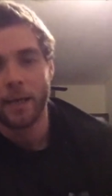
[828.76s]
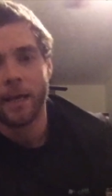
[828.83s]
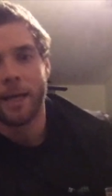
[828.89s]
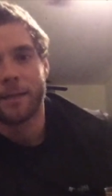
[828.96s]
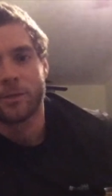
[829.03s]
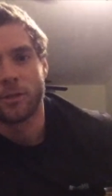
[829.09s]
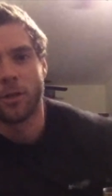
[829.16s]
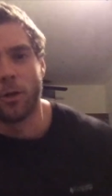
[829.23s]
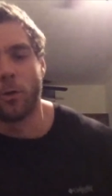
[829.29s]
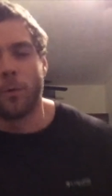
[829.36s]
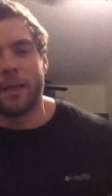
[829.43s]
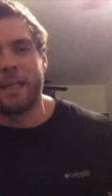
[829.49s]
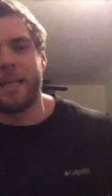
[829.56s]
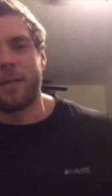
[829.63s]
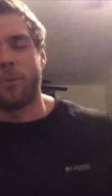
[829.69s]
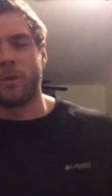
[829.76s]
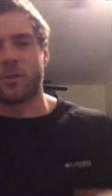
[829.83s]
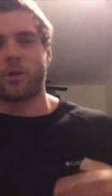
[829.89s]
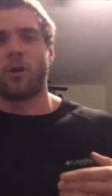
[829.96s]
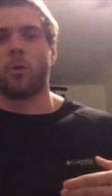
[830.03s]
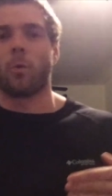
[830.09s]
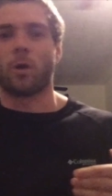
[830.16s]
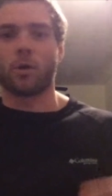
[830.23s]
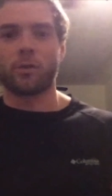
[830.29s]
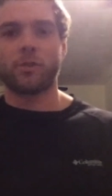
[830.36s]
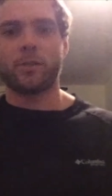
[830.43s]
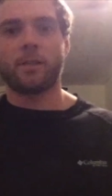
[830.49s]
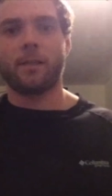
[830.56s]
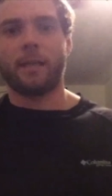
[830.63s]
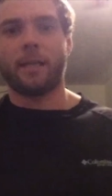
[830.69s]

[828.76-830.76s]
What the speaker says: So it was coerced.